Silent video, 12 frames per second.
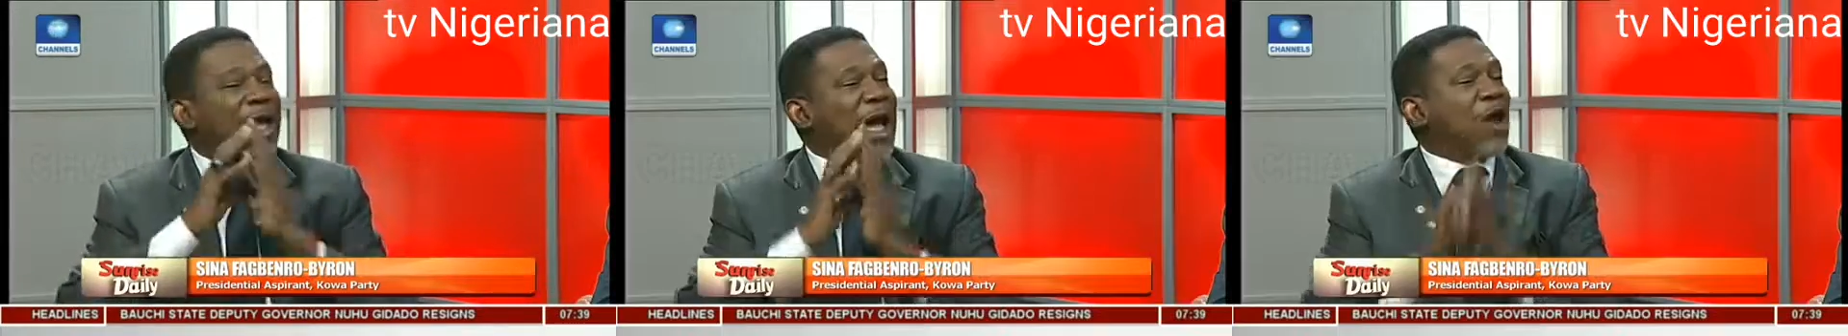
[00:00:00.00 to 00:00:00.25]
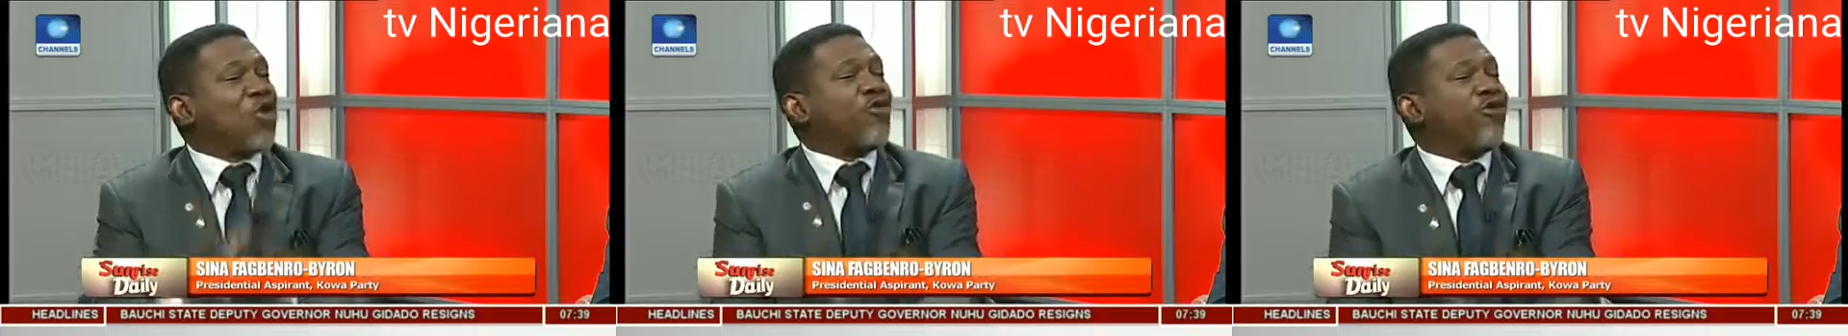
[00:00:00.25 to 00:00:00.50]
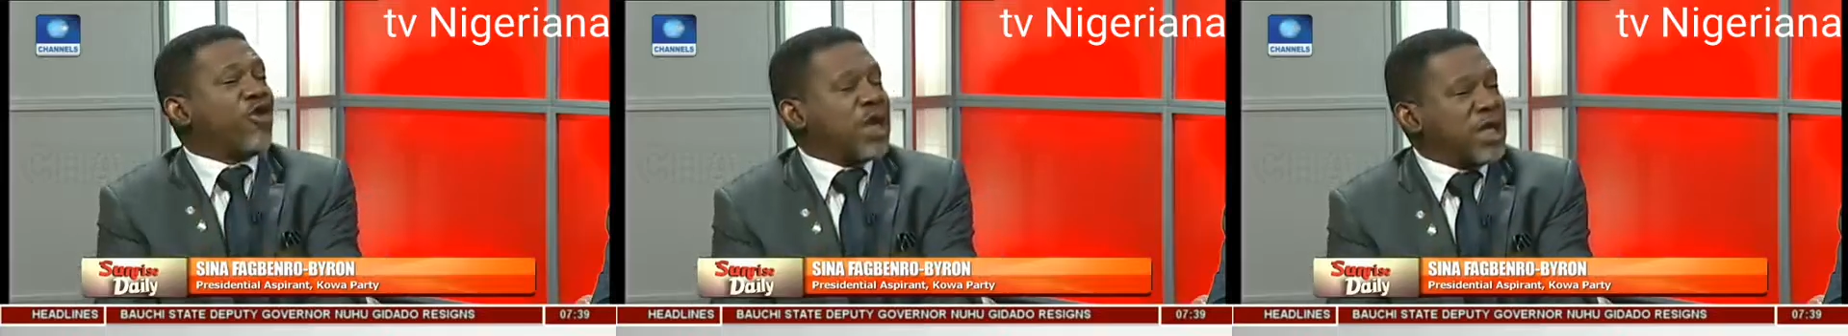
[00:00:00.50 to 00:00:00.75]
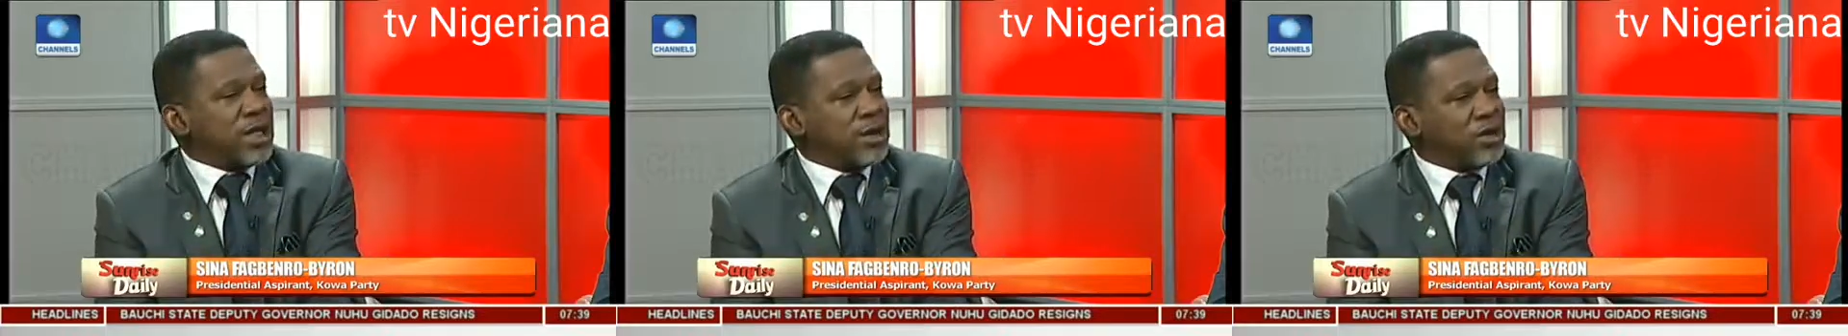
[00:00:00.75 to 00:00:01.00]

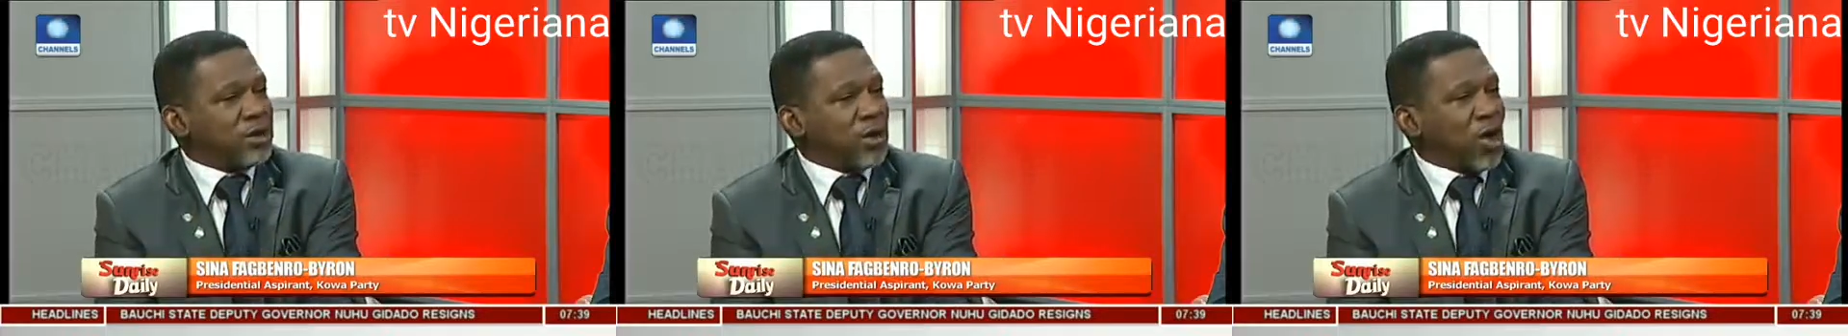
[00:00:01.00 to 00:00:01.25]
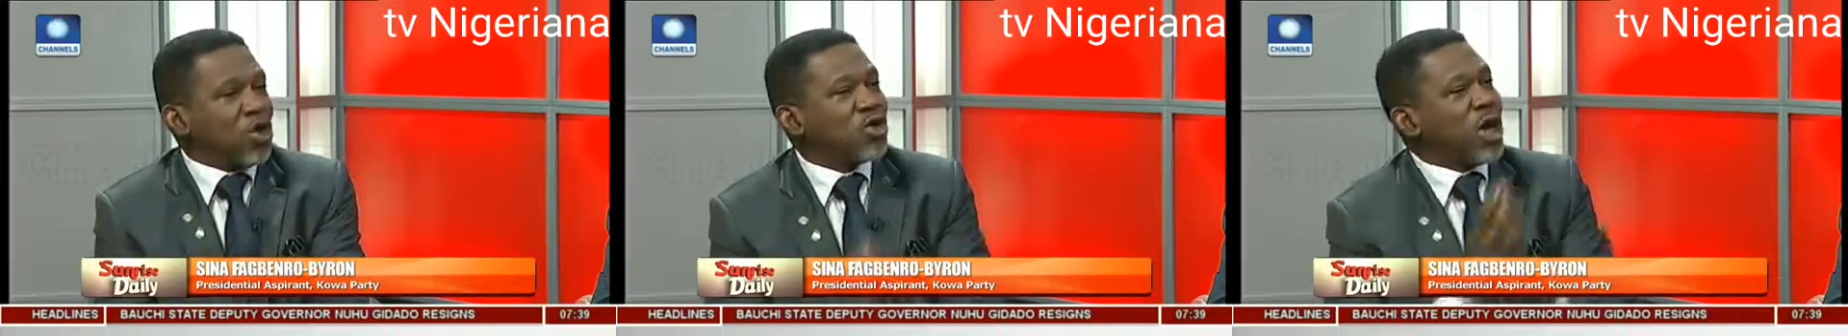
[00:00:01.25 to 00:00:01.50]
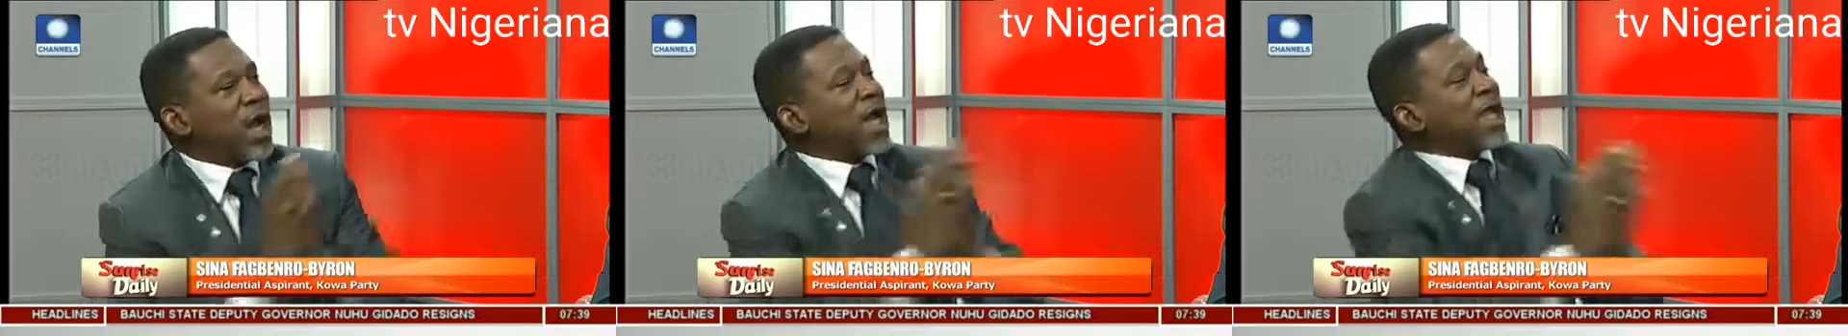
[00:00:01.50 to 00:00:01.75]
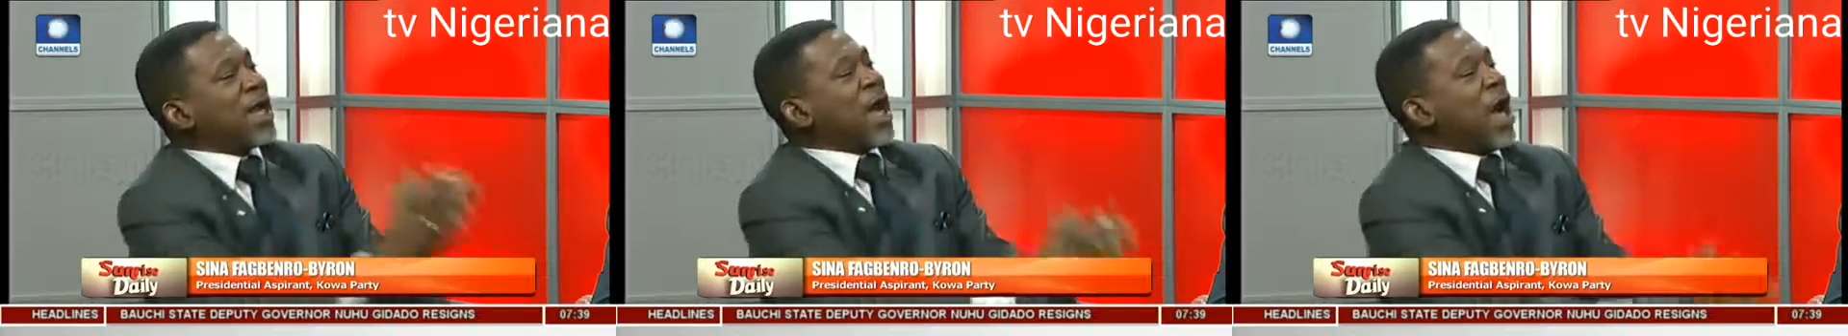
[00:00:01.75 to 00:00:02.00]
cacophony or you can
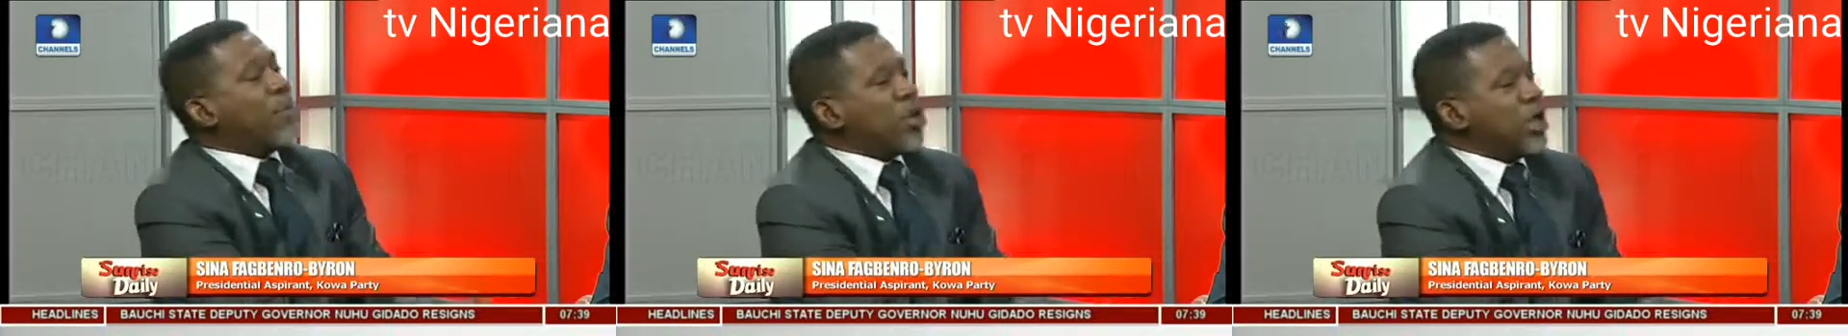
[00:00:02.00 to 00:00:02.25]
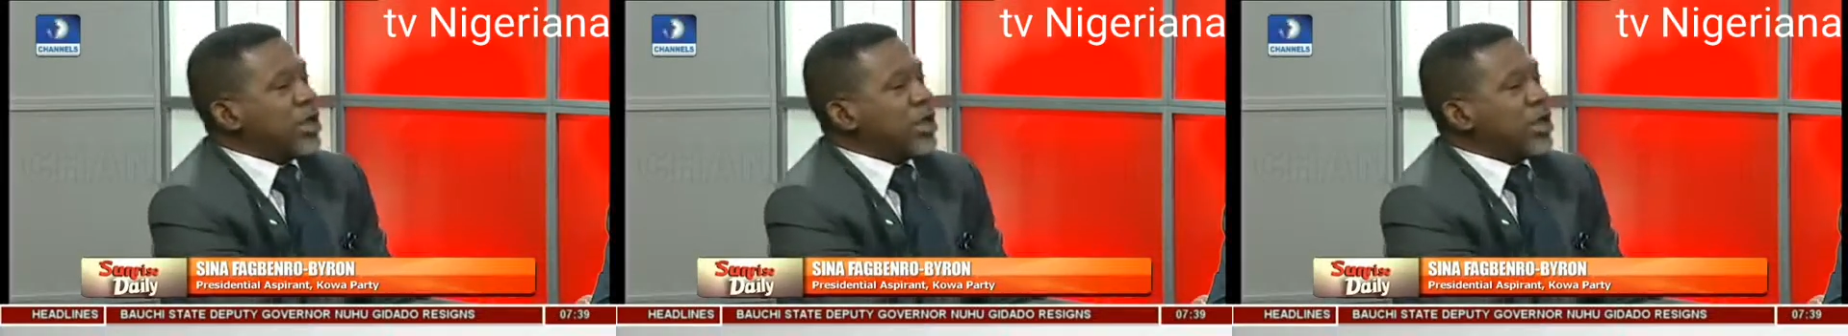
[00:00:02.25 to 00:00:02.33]
get a harmony.